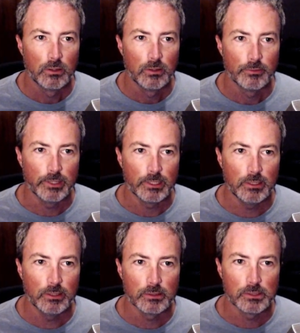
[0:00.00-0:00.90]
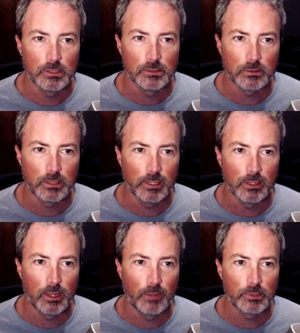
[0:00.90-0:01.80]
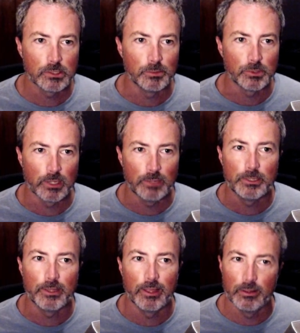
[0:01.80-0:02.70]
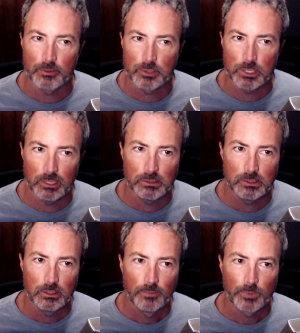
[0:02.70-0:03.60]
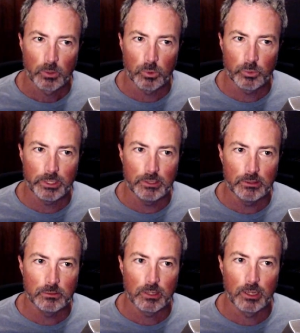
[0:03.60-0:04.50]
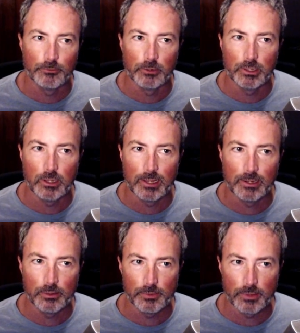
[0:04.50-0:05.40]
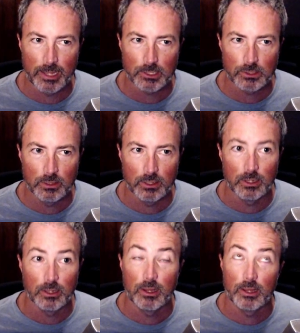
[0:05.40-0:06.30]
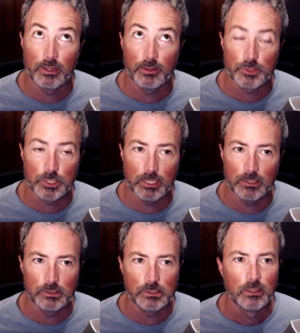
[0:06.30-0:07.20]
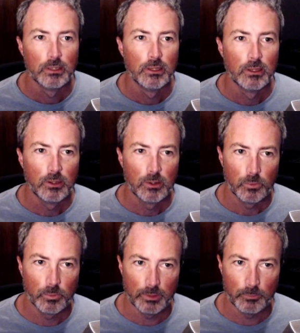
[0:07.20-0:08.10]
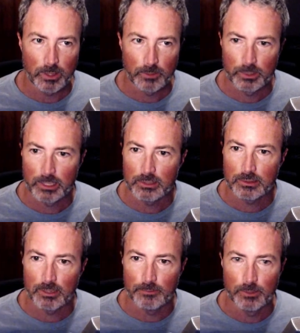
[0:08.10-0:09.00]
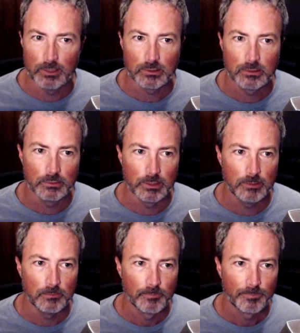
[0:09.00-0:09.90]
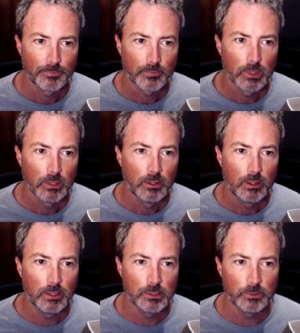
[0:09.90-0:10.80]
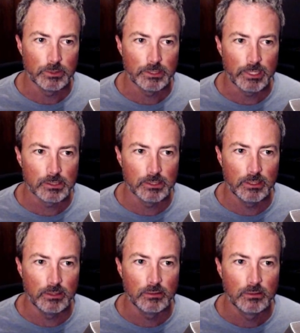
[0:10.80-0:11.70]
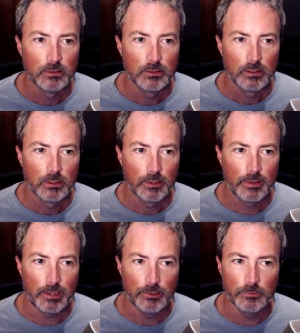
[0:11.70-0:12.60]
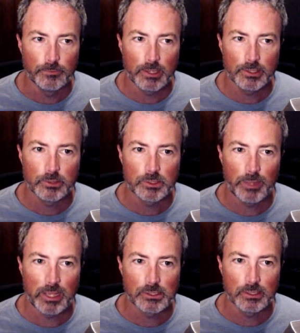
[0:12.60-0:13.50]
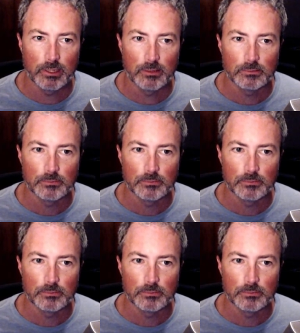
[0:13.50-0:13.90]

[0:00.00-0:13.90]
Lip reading: right here says, okay, I want to subscribe to that health changed. What do? I run on health changed when I get that event, right? And so it takes in that new value it's passing out